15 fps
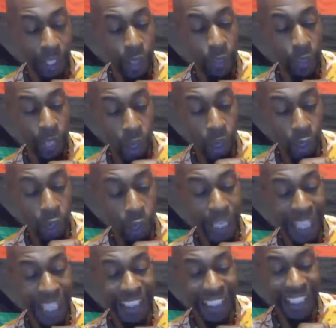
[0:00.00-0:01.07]
We hold
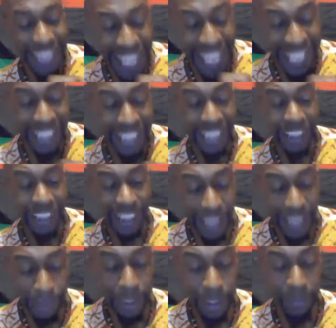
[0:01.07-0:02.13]
a static
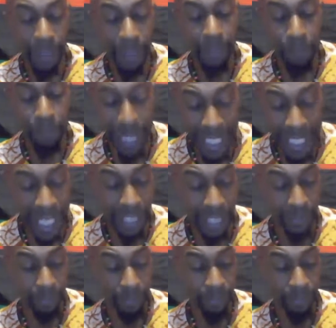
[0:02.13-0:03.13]
conception of being